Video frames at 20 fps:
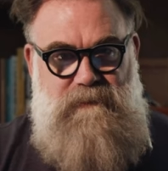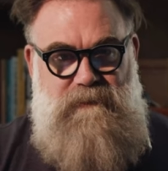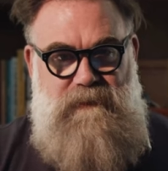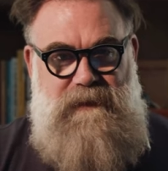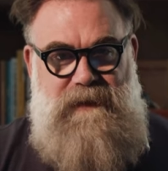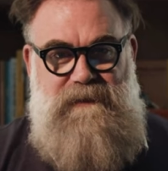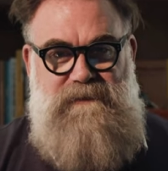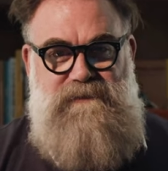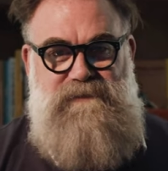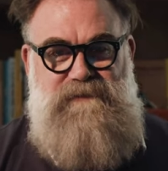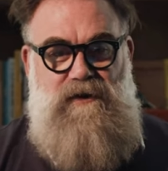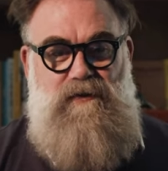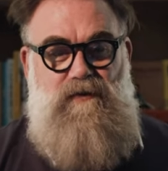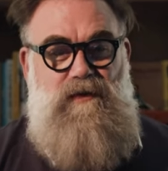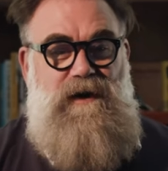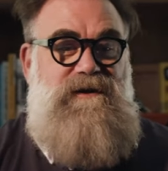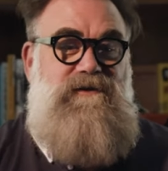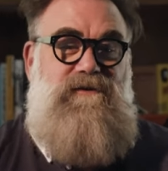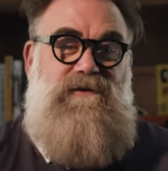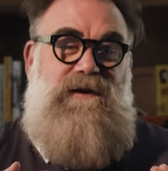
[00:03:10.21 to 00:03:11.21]
And so
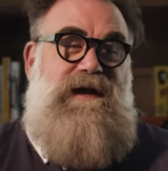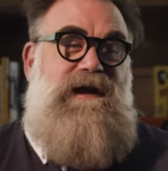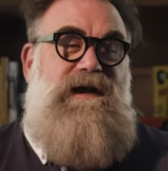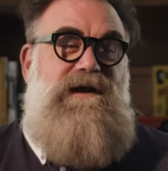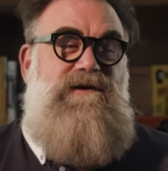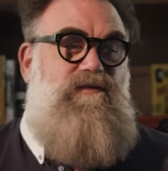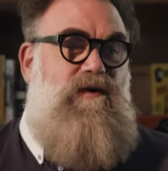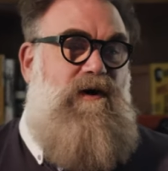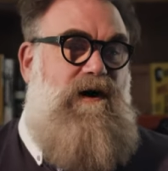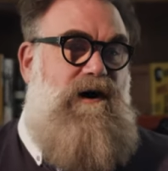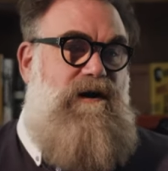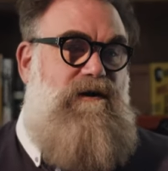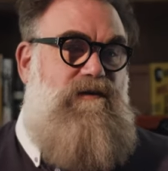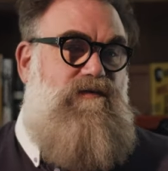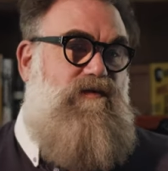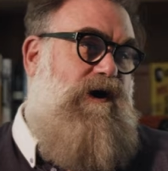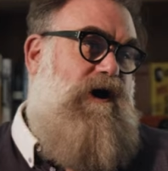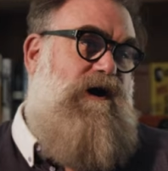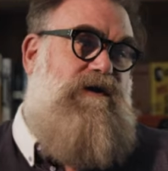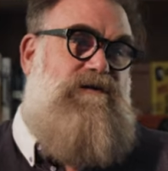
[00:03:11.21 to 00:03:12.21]
when you're in
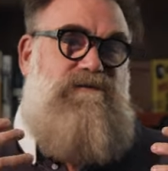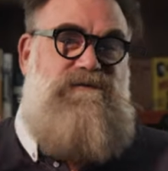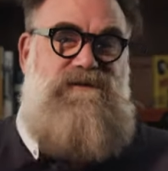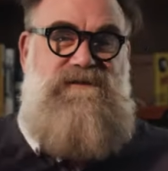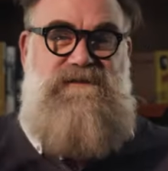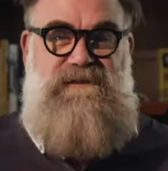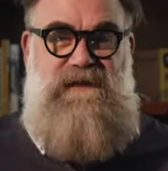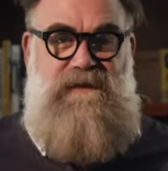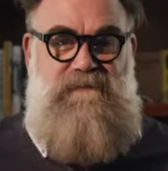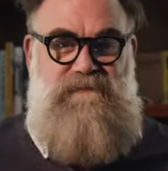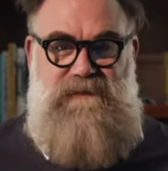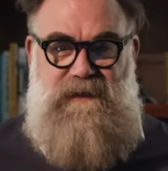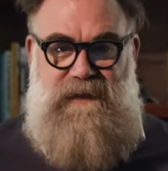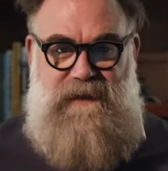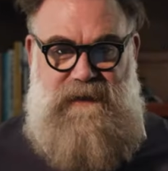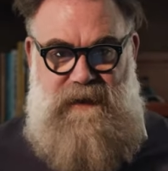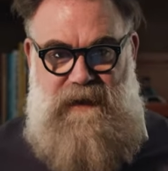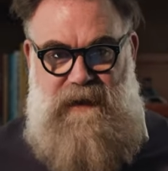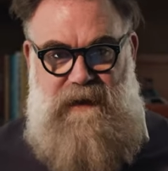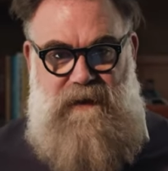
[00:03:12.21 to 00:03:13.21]
water, water just seems
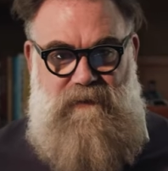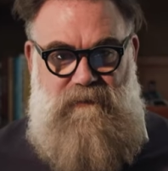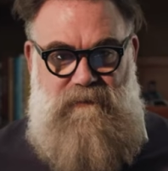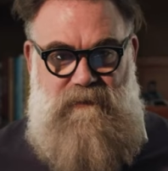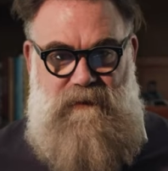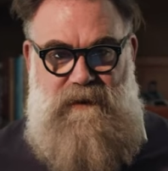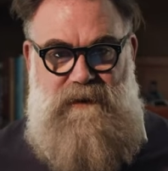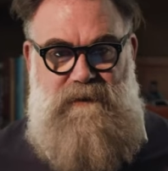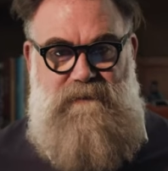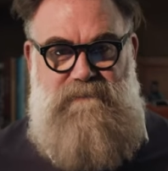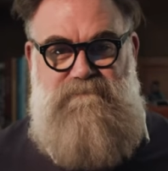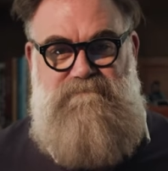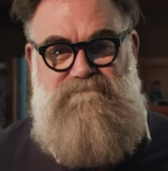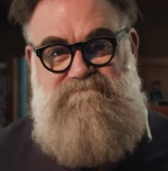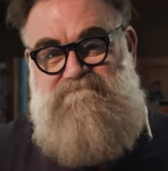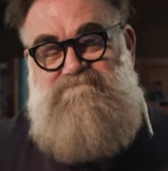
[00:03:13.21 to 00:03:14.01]
like air, right?